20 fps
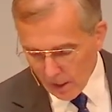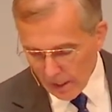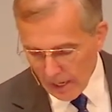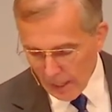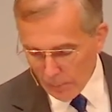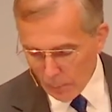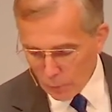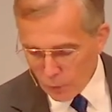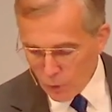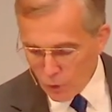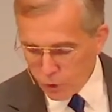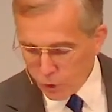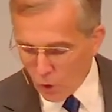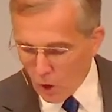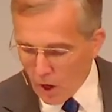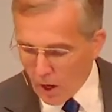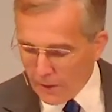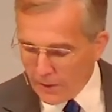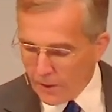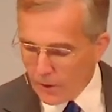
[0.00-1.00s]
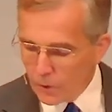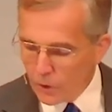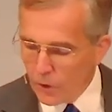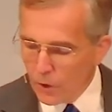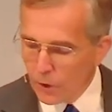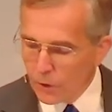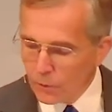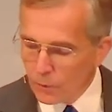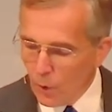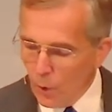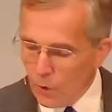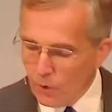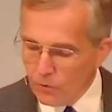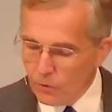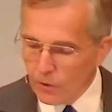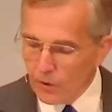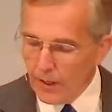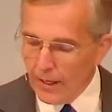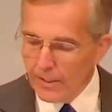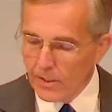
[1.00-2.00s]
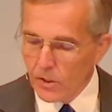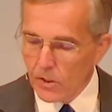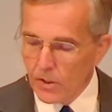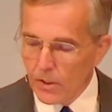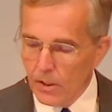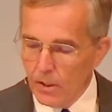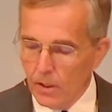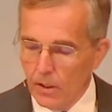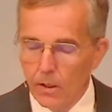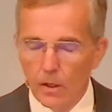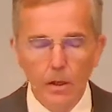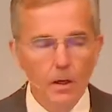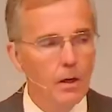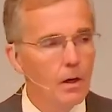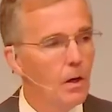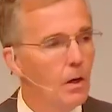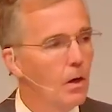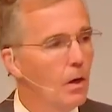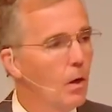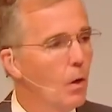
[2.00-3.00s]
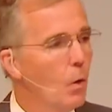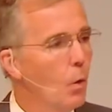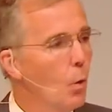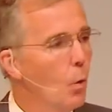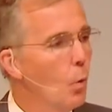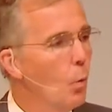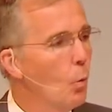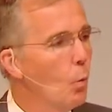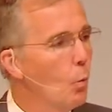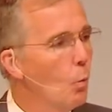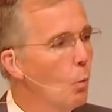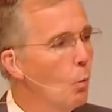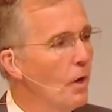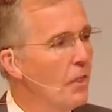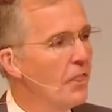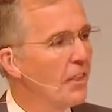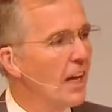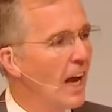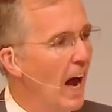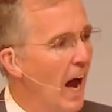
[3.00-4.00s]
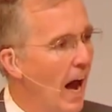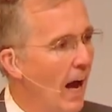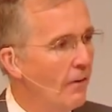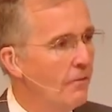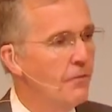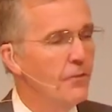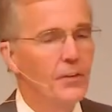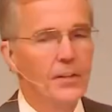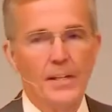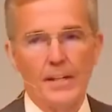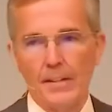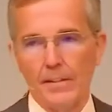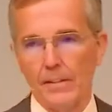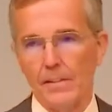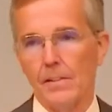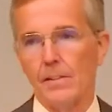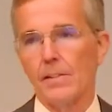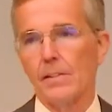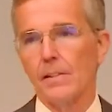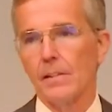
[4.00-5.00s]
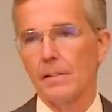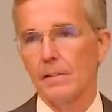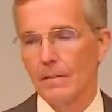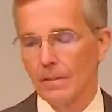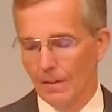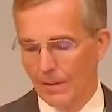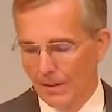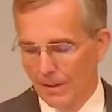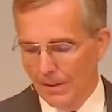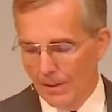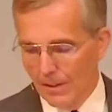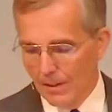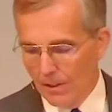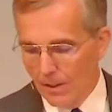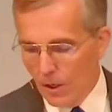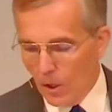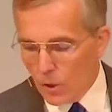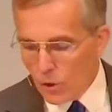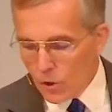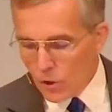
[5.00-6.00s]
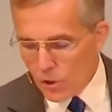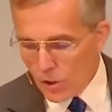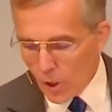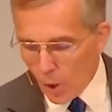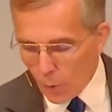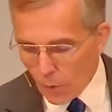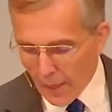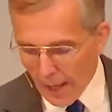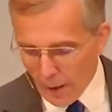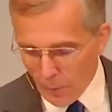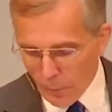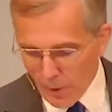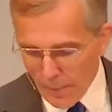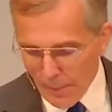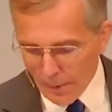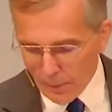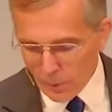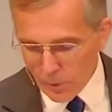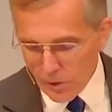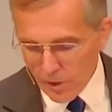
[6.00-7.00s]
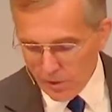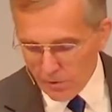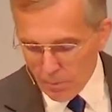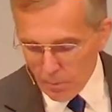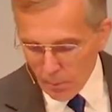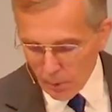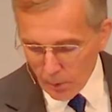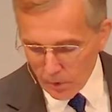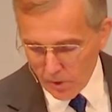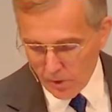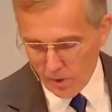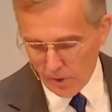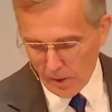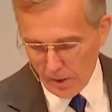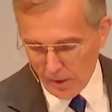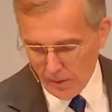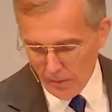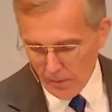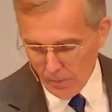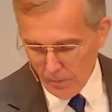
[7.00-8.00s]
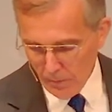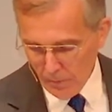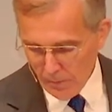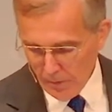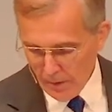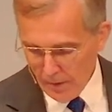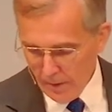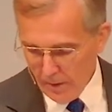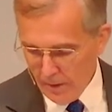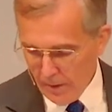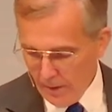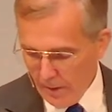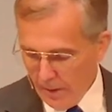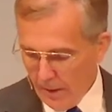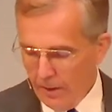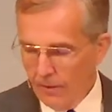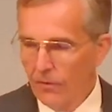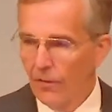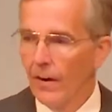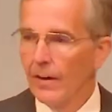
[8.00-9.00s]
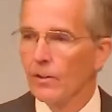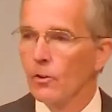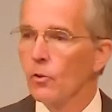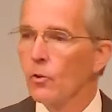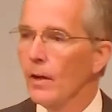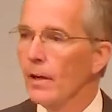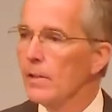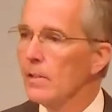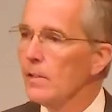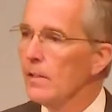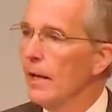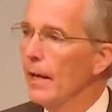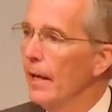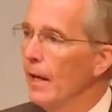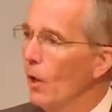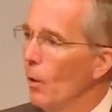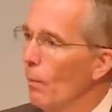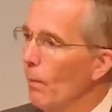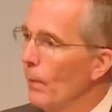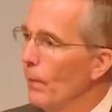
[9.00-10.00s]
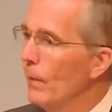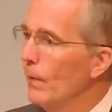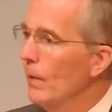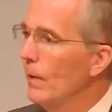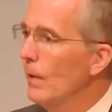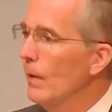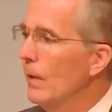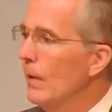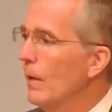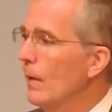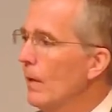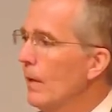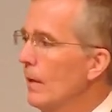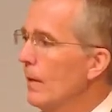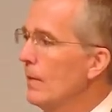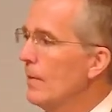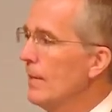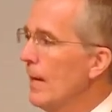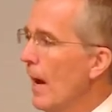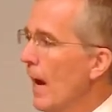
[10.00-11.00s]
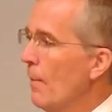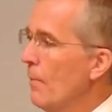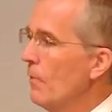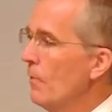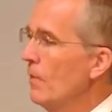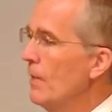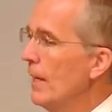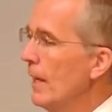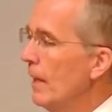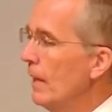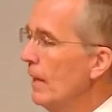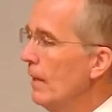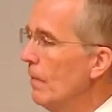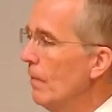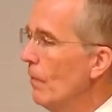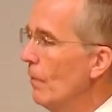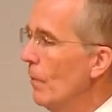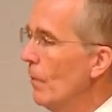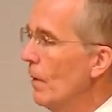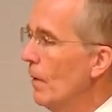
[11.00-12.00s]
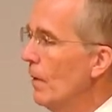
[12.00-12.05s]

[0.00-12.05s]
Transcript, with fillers: are able to draw near to the throne of grace with confidence so that we may receive mercy and find grace to help in time of need.